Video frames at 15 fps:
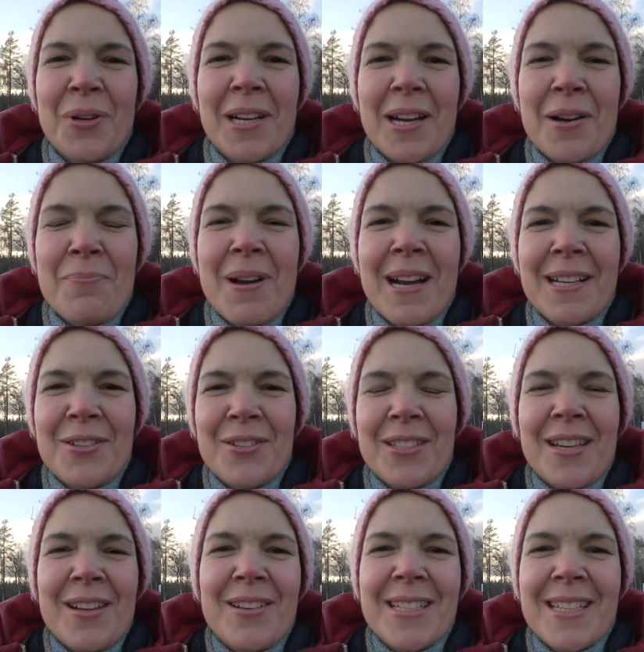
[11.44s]
welcome back to
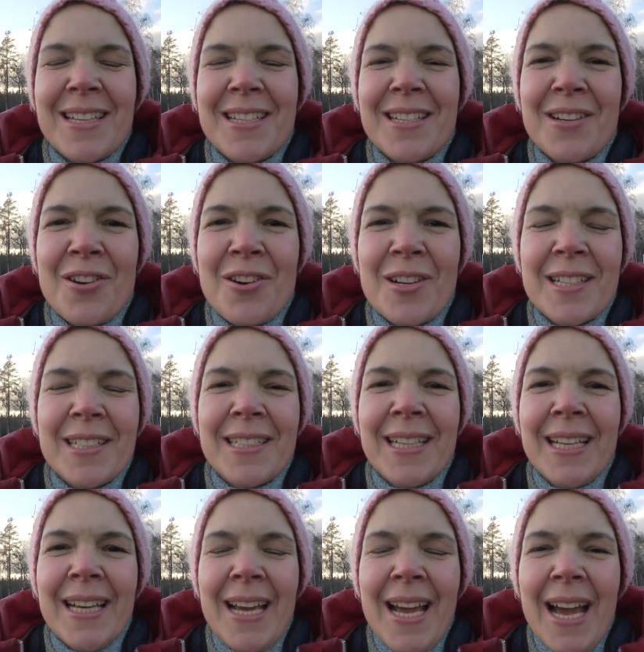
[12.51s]
Sara's Kitchen
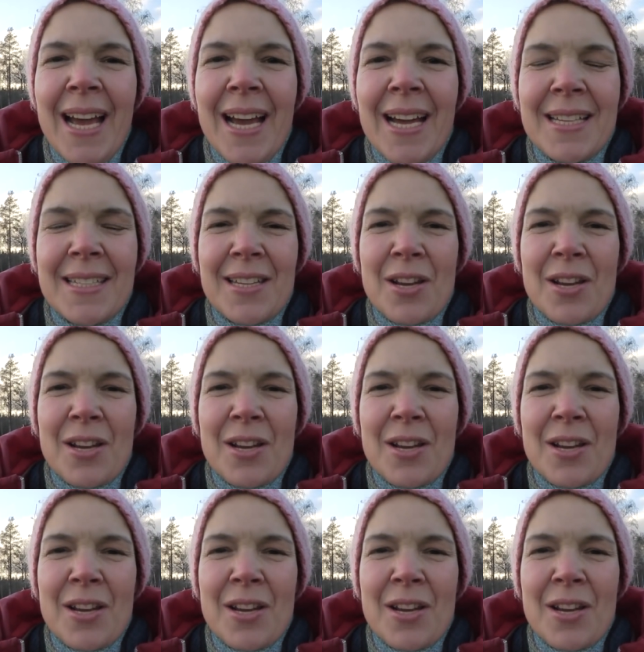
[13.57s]
Garden at